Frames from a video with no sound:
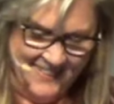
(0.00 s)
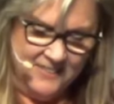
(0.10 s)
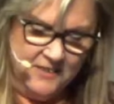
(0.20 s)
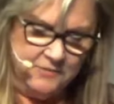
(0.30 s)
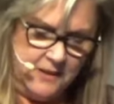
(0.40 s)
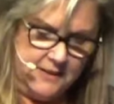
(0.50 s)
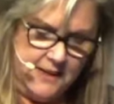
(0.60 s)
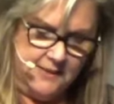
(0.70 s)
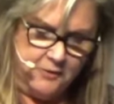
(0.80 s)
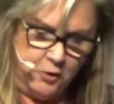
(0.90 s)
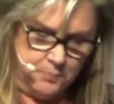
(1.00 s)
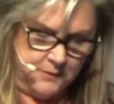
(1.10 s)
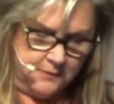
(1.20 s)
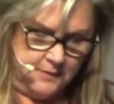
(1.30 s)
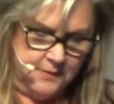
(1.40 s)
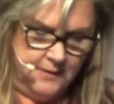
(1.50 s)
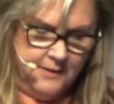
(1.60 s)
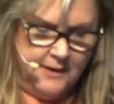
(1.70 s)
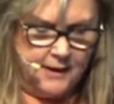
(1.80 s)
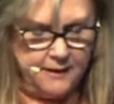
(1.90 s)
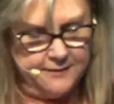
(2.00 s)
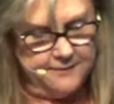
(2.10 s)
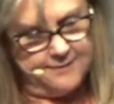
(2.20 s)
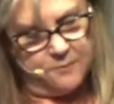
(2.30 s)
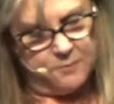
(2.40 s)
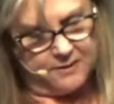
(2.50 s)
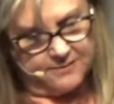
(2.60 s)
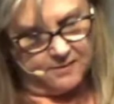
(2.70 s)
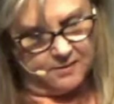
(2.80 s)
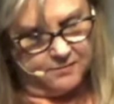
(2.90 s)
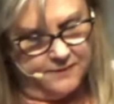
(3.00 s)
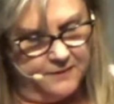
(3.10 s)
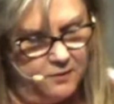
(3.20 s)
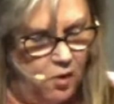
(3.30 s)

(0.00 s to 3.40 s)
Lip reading: the floodgates opened, and I could see myself in